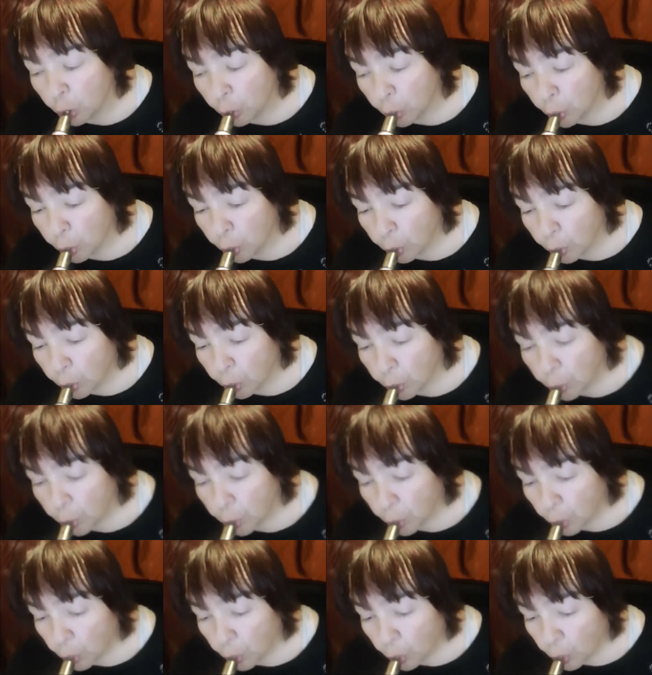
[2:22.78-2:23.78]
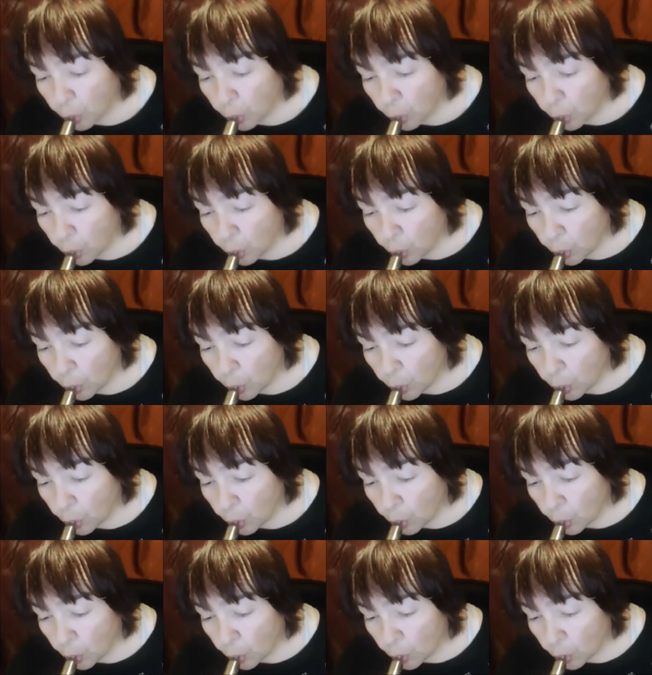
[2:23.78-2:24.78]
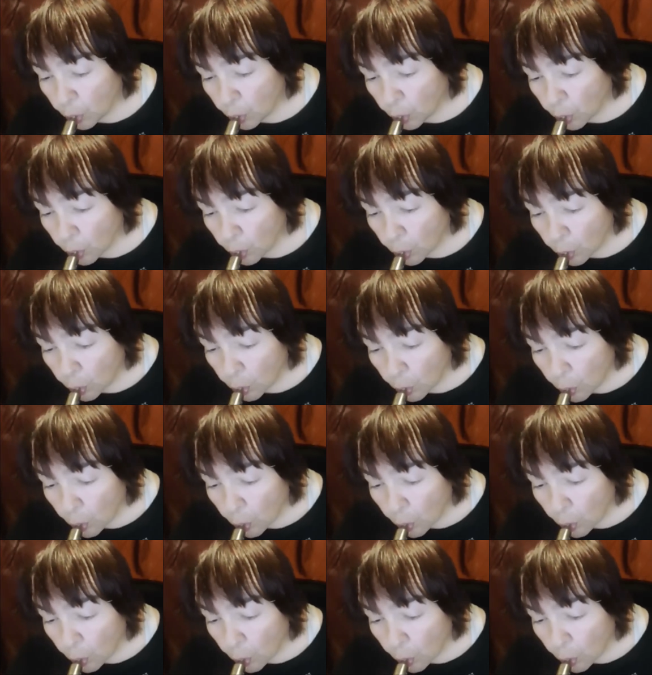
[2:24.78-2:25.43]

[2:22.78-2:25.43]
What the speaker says: (silence)